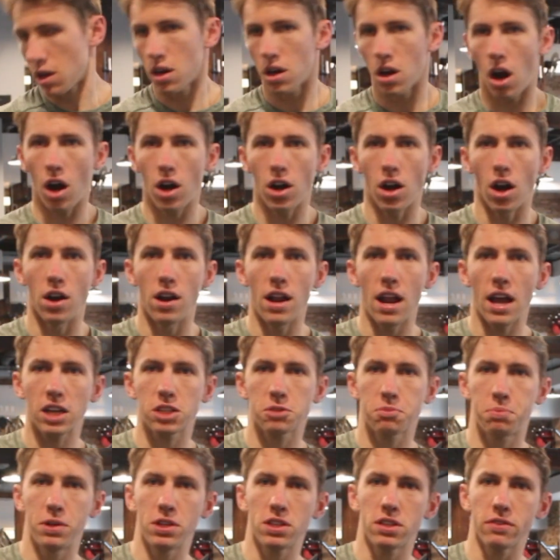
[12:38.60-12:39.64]
All right, our
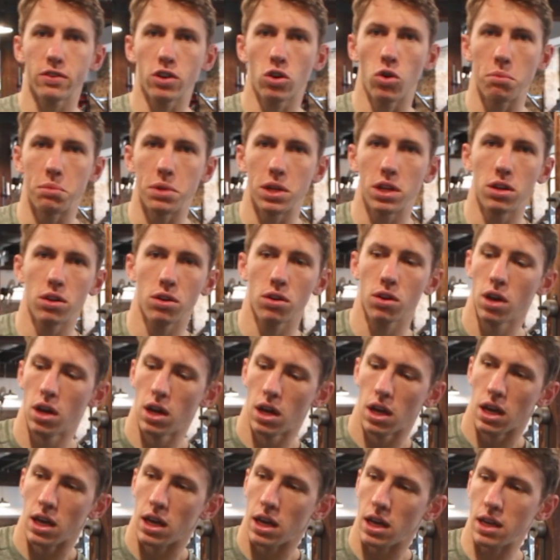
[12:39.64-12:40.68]
next piece of equipment here
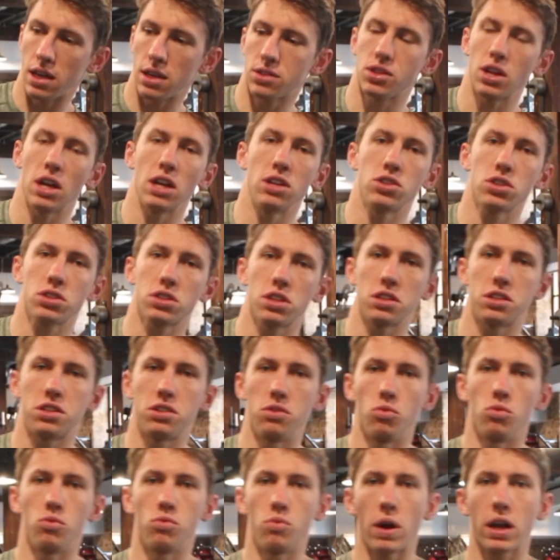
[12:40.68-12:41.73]
is just a
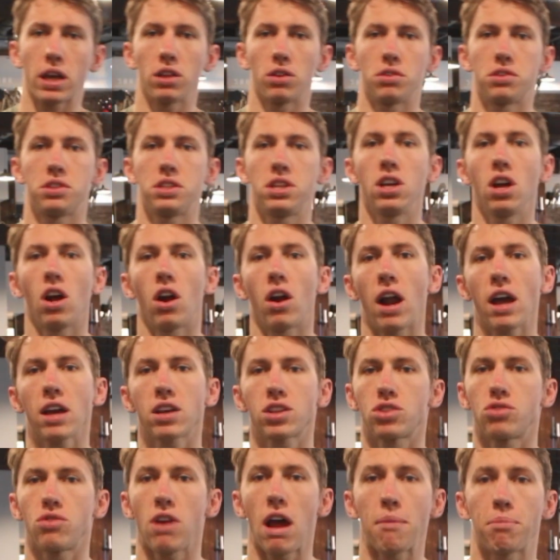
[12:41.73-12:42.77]
regular TRX
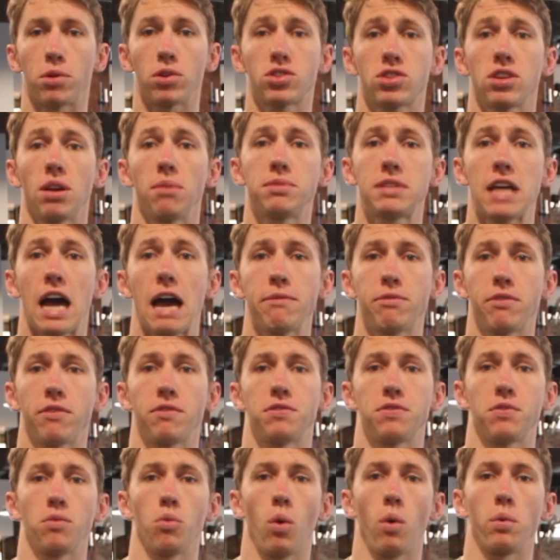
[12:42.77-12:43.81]
strap, or some type of
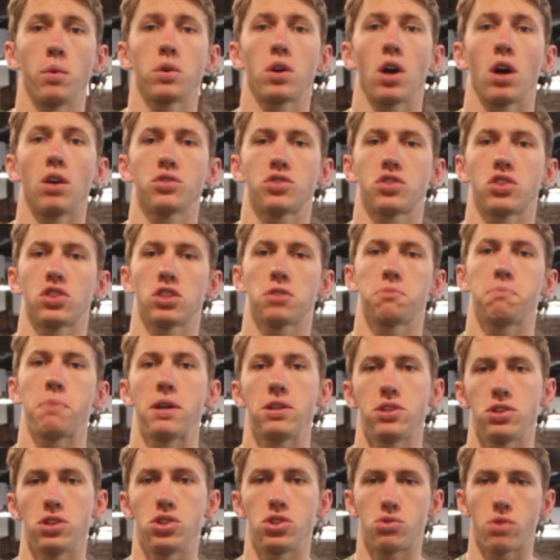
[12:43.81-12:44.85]
what we call
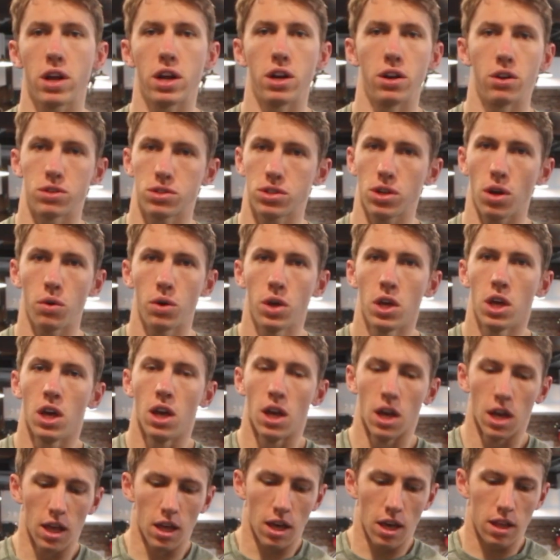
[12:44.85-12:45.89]
suspension trainer. So
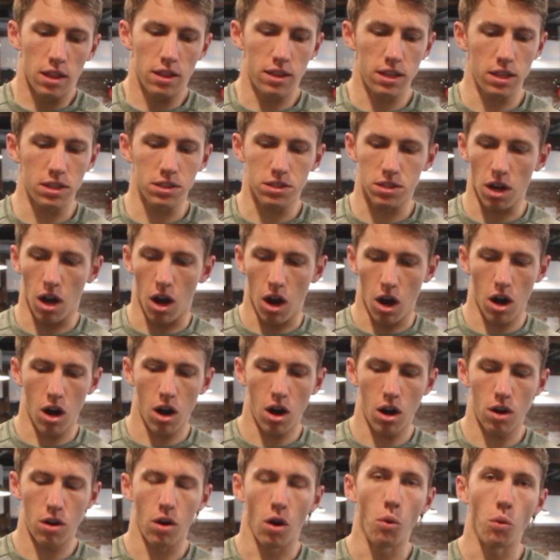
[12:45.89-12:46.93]
these
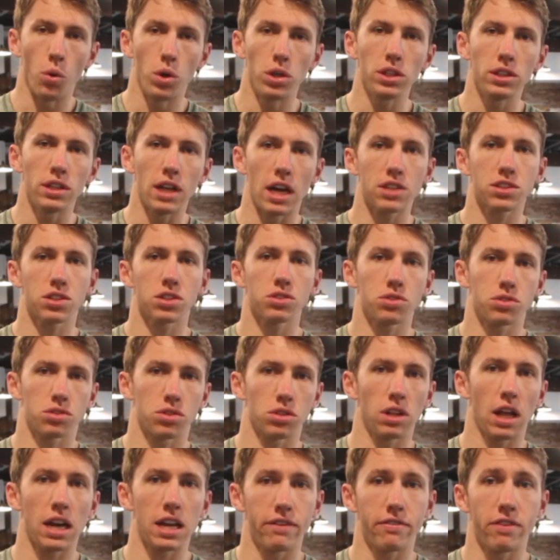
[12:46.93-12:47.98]
are really nice because there's
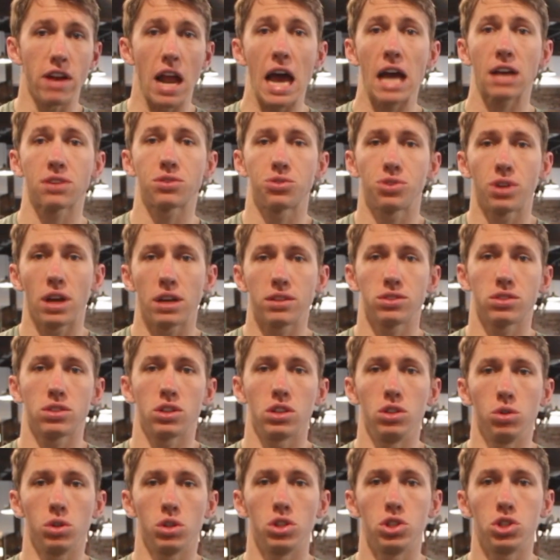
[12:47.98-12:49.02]
a lot of different exercises
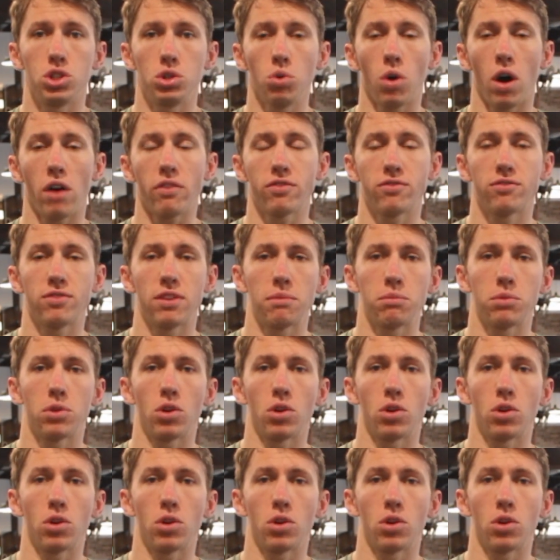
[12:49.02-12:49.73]
that you can do off of them.